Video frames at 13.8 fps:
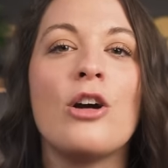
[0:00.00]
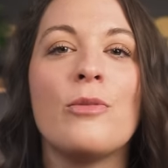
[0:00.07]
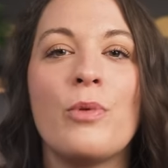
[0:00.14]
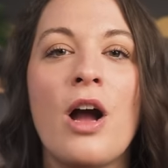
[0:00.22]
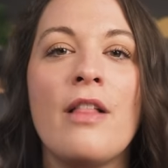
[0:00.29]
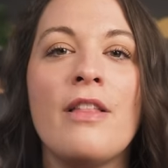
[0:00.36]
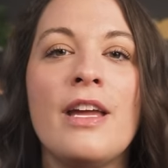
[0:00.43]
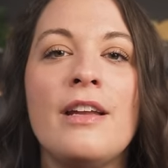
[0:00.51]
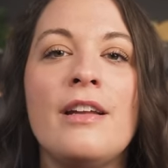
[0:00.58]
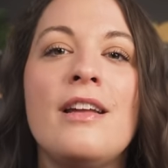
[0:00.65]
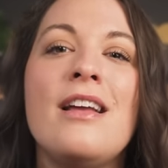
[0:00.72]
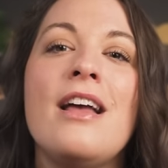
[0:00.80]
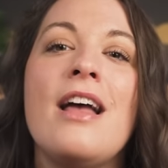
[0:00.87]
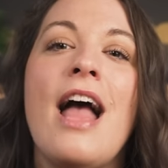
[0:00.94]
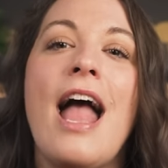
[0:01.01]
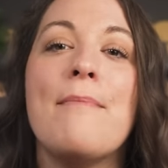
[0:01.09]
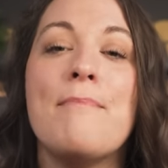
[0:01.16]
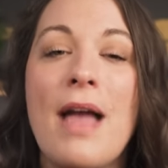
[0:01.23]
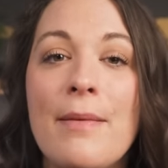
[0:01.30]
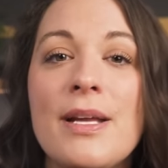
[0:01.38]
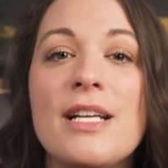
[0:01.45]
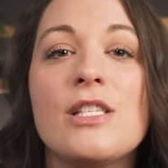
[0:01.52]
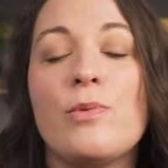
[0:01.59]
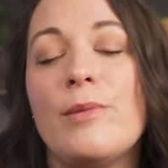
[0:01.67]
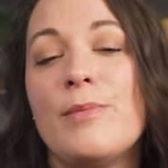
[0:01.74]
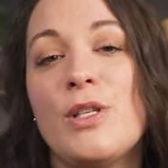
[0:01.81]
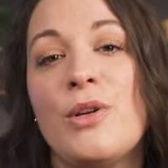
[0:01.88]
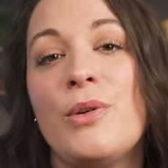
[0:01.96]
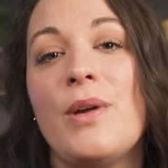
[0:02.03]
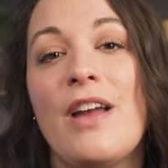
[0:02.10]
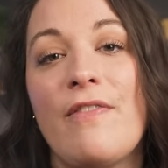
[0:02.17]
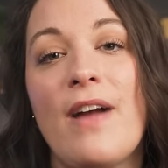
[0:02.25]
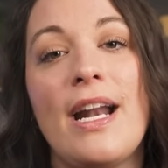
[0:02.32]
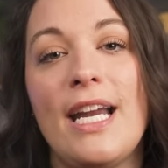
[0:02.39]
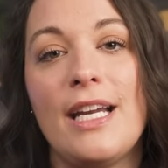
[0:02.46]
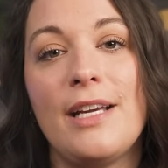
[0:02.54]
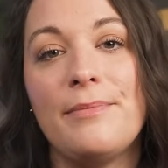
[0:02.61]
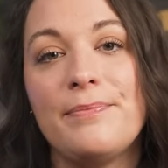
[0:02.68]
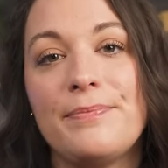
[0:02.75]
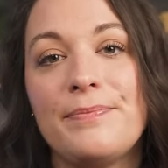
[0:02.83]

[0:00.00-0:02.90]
or bralette, and maybe a swimsuit if I need it.